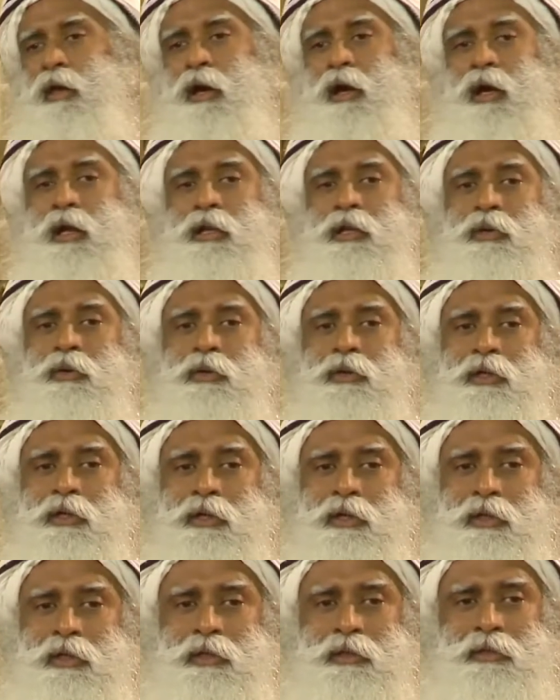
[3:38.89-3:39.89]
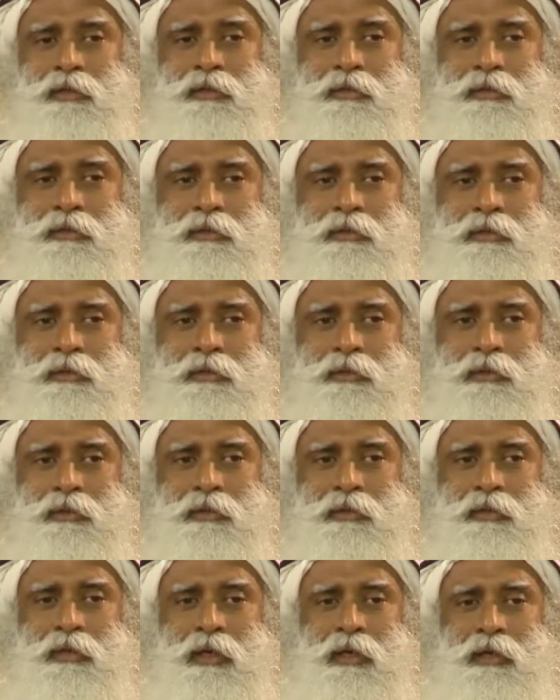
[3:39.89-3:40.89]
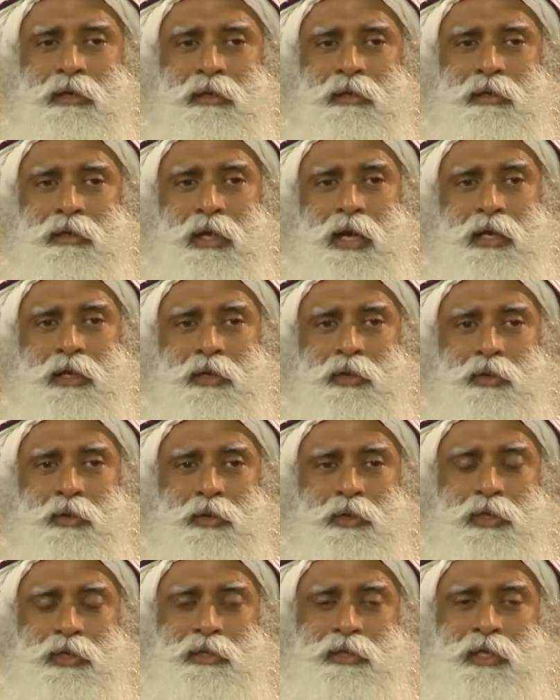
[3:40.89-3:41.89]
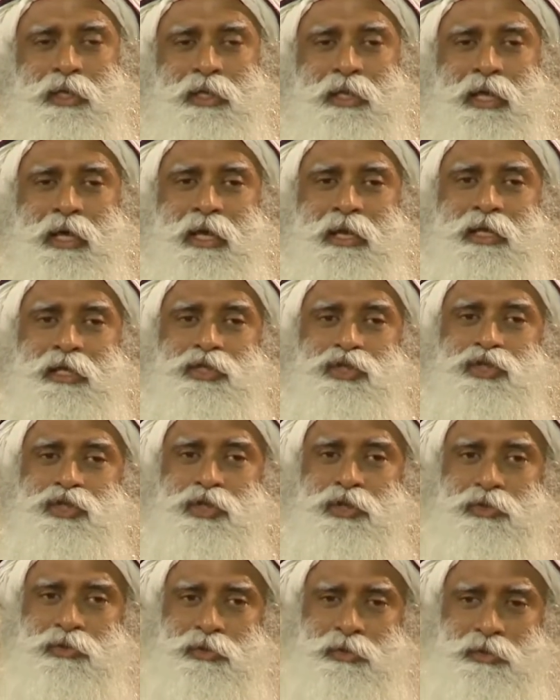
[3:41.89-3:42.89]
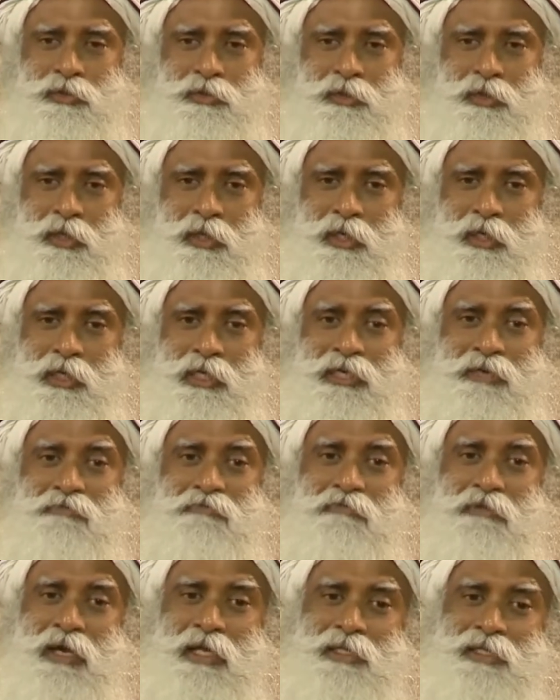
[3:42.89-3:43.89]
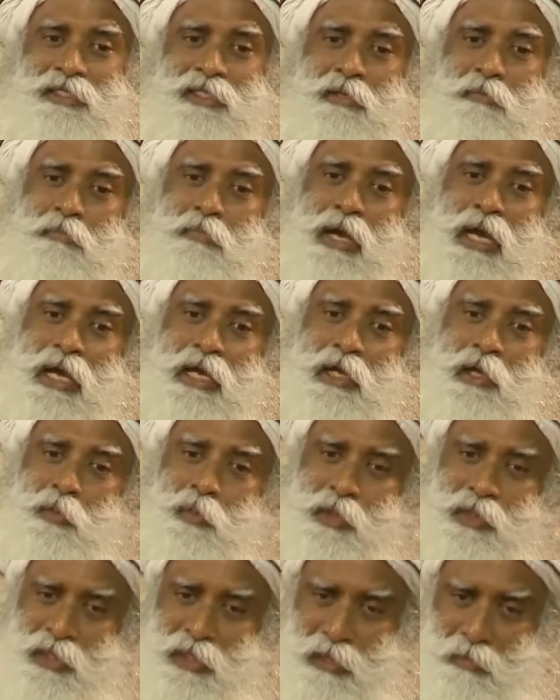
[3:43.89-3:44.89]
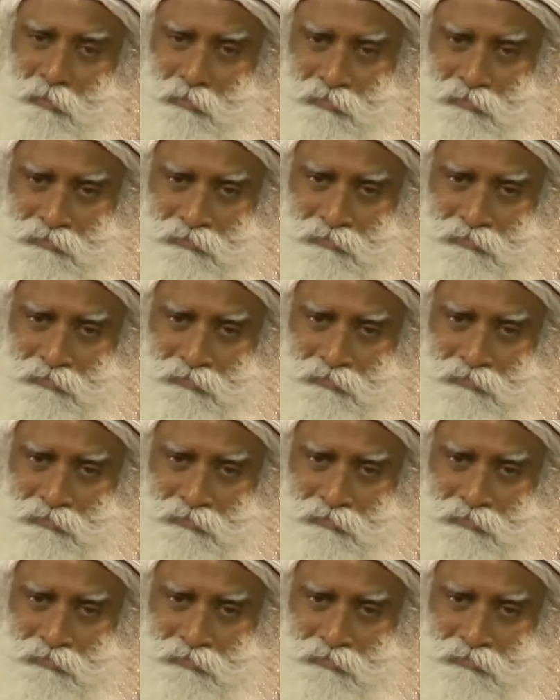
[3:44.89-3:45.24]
Unknowingly, not knowing that they are his children, he fights a battle with them.